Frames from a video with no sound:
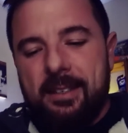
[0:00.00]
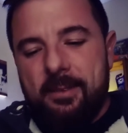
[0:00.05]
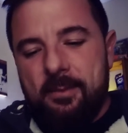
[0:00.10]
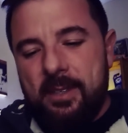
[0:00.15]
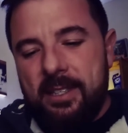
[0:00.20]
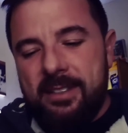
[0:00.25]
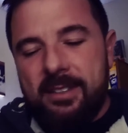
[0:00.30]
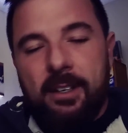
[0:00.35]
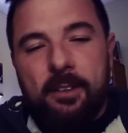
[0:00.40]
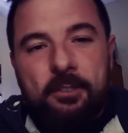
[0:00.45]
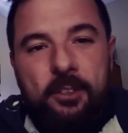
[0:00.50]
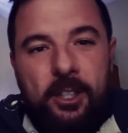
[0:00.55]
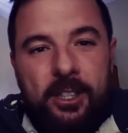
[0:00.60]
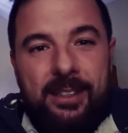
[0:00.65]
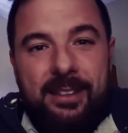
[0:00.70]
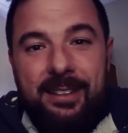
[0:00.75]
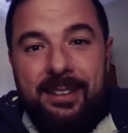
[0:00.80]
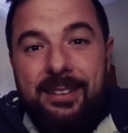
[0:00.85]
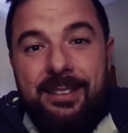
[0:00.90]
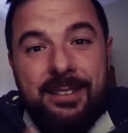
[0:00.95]
means I've
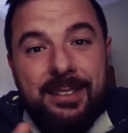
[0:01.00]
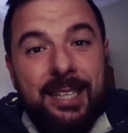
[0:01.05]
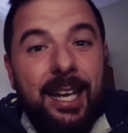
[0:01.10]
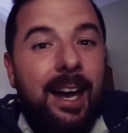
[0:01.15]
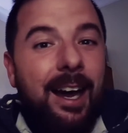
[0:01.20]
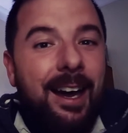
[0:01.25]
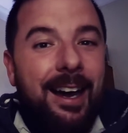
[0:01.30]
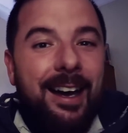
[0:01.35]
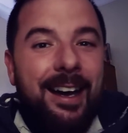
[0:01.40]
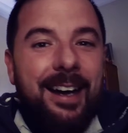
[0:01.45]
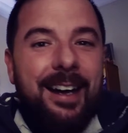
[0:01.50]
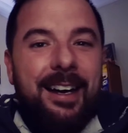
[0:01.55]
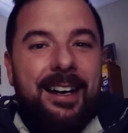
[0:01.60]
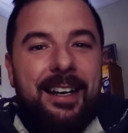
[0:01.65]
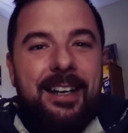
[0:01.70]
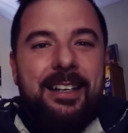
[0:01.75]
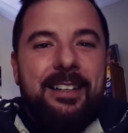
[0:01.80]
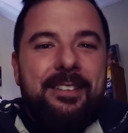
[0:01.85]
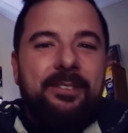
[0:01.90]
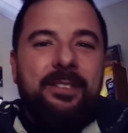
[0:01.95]
got the
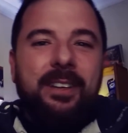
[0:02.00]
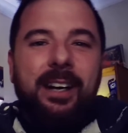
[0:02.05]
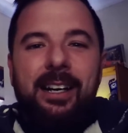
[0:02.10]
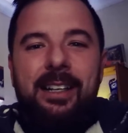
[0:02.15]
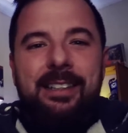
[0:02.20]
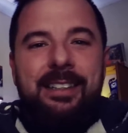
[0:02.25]
time I